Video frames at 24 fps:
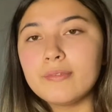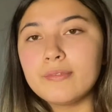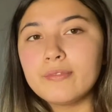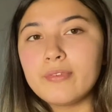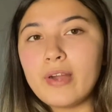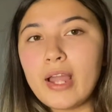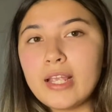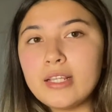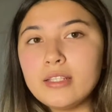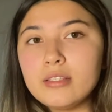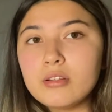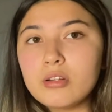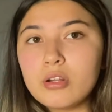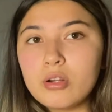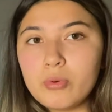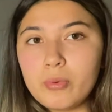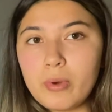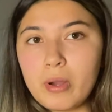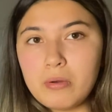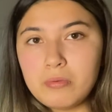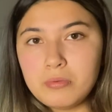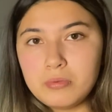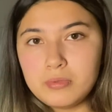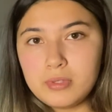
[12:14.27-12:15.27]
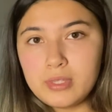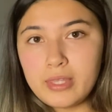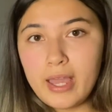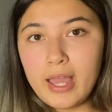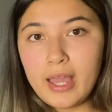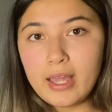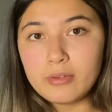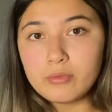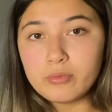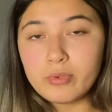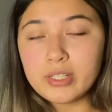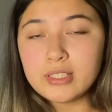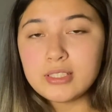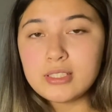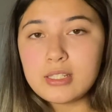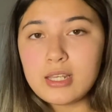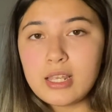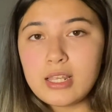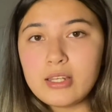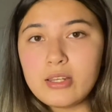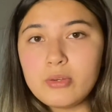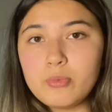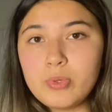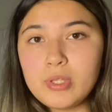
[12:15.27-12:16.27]
find a quote that
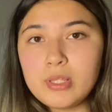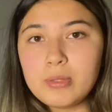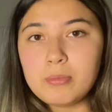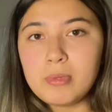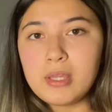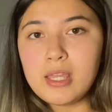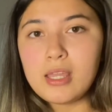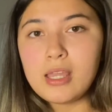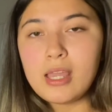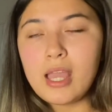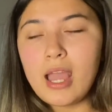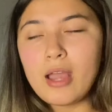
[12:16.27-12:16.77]
resonated with me.